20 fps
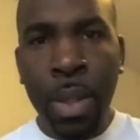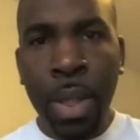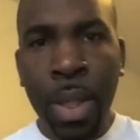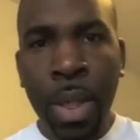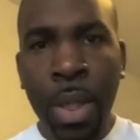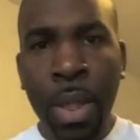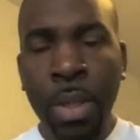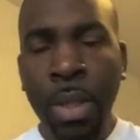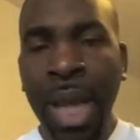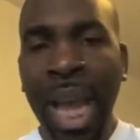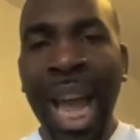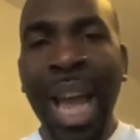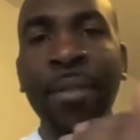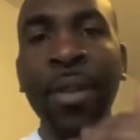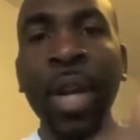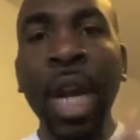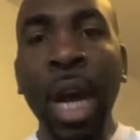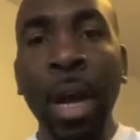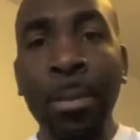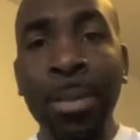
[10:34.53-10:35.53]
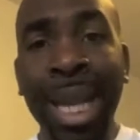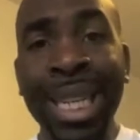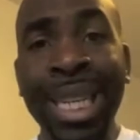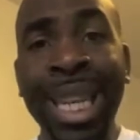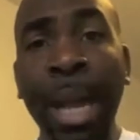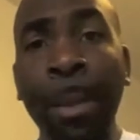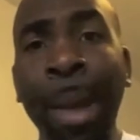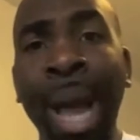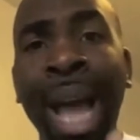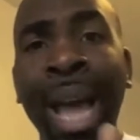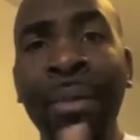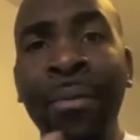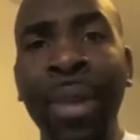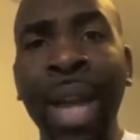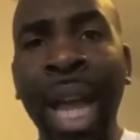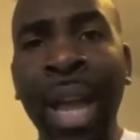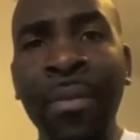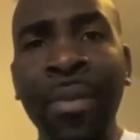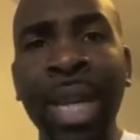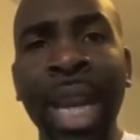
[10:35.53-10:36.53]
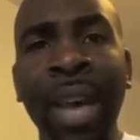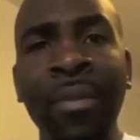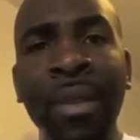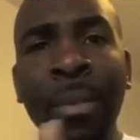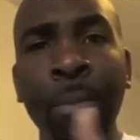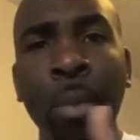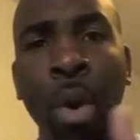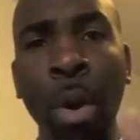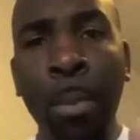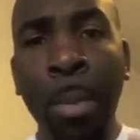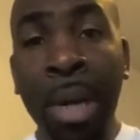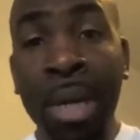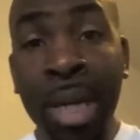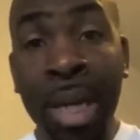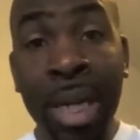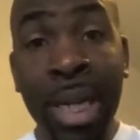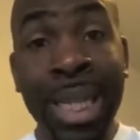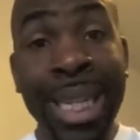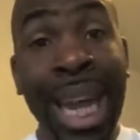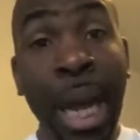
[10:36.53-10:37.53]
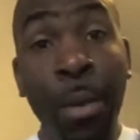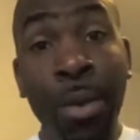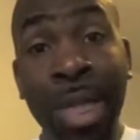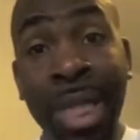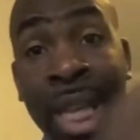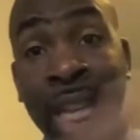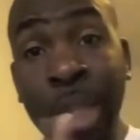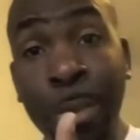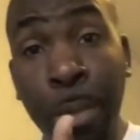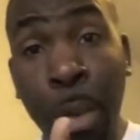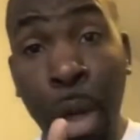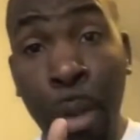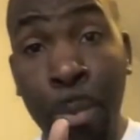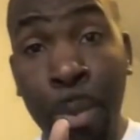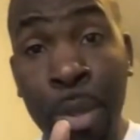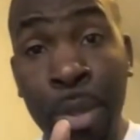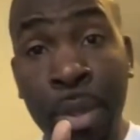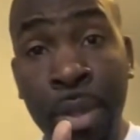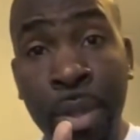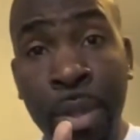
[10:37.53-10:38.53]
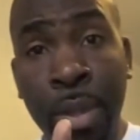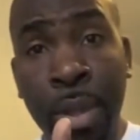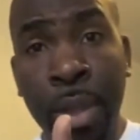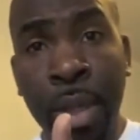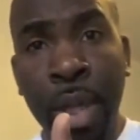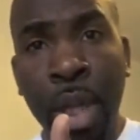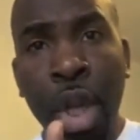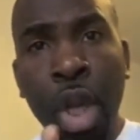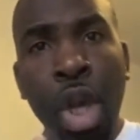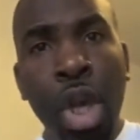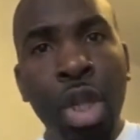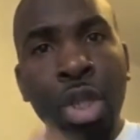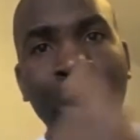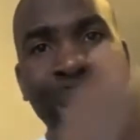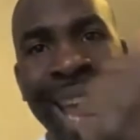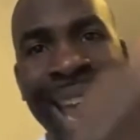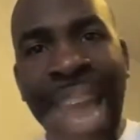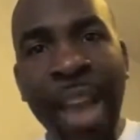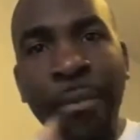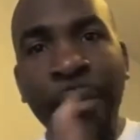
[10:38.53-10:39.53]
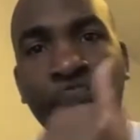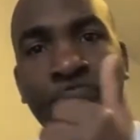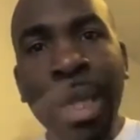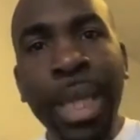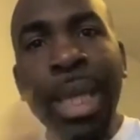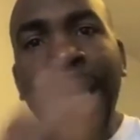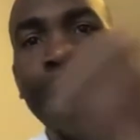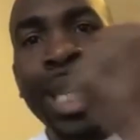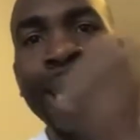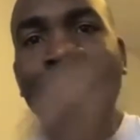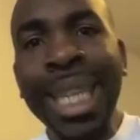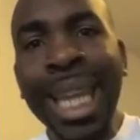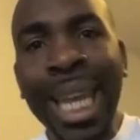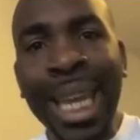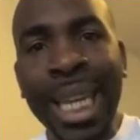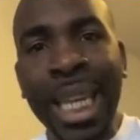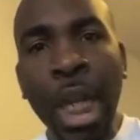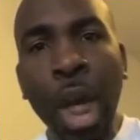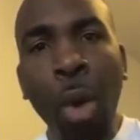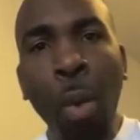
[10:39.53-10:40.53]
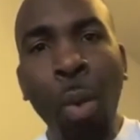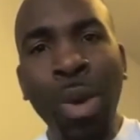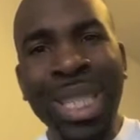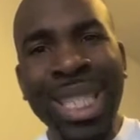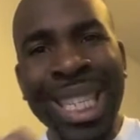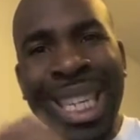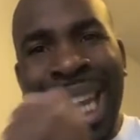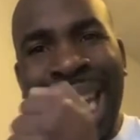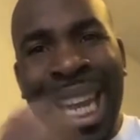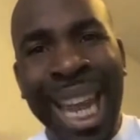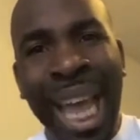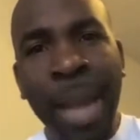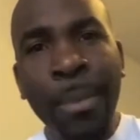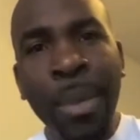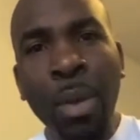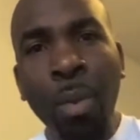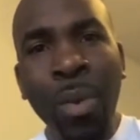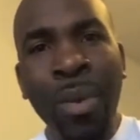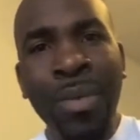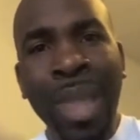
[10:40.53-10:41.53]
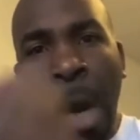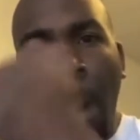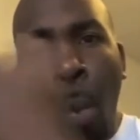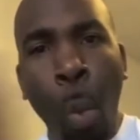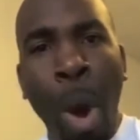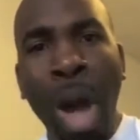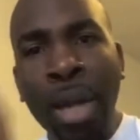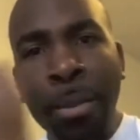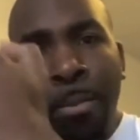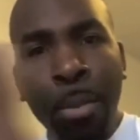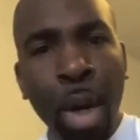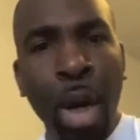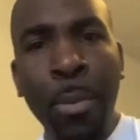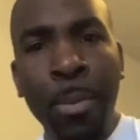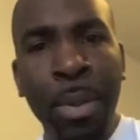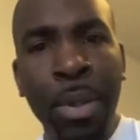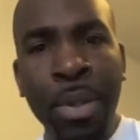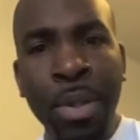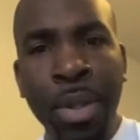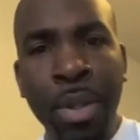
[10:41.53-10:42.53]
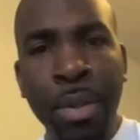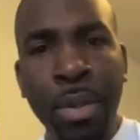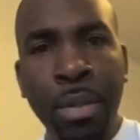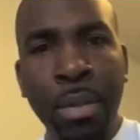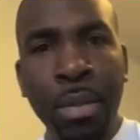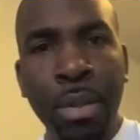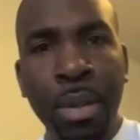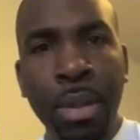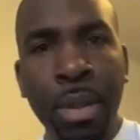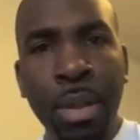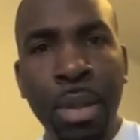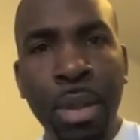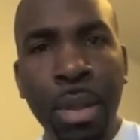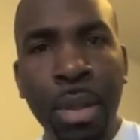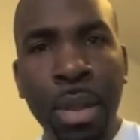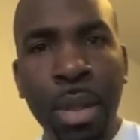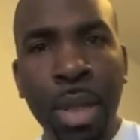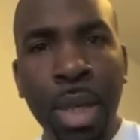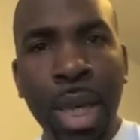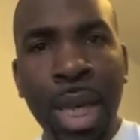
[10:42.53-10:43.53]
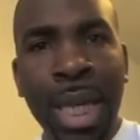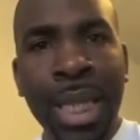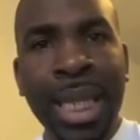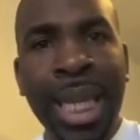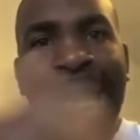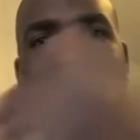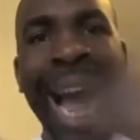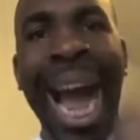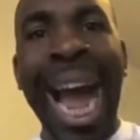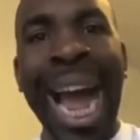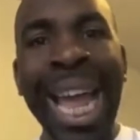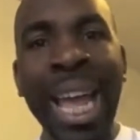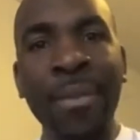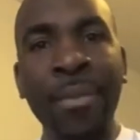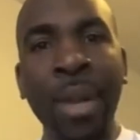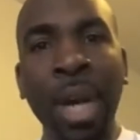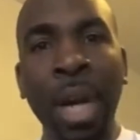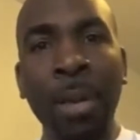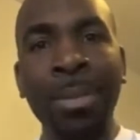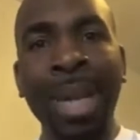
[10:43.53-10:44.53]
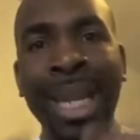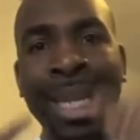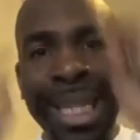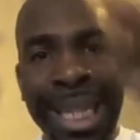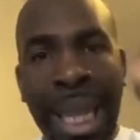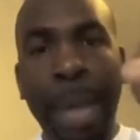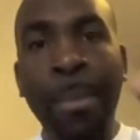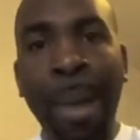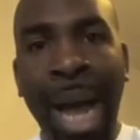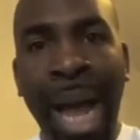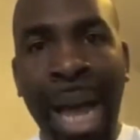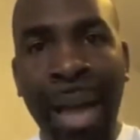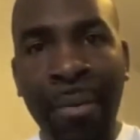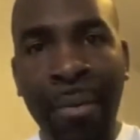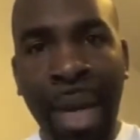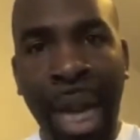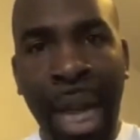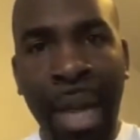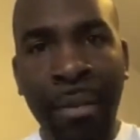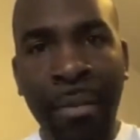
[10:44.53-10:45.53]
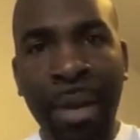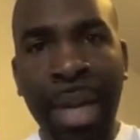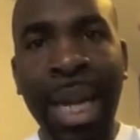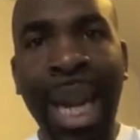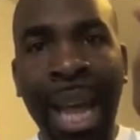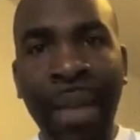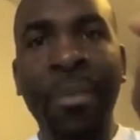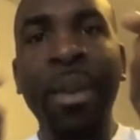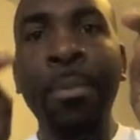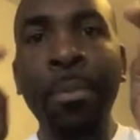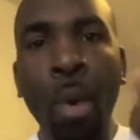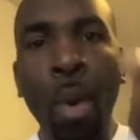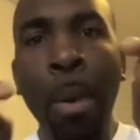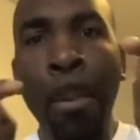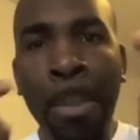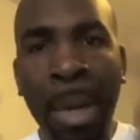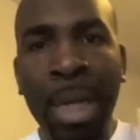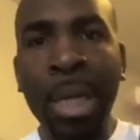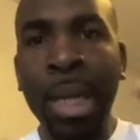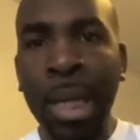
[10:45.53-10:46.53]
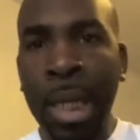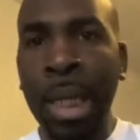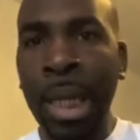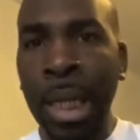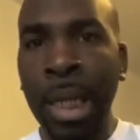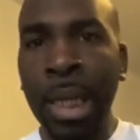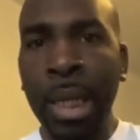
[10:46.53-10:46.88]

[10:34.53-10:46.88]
So I have come that they might have life and have it more abundantly. That was his purpose. So everything he did was in alignment with that one purpose. He said, I have come that they might have life and have it more abundantly.